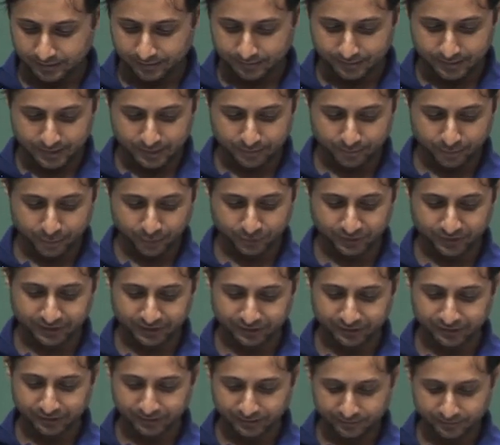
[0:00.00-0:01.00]
we will
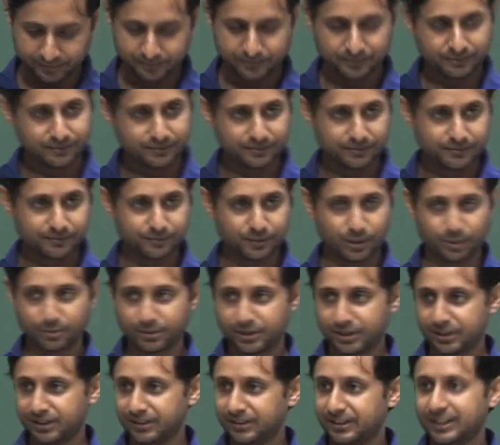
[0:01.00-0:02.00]
proceed
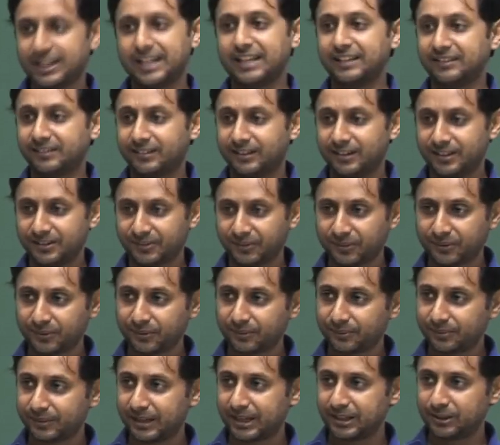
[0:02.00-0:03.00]
forward in the next class.
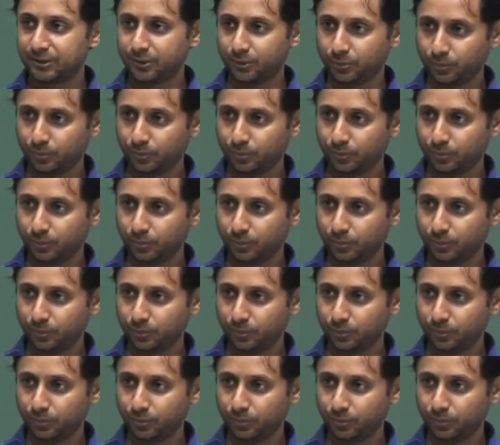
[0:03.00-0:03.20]
Thank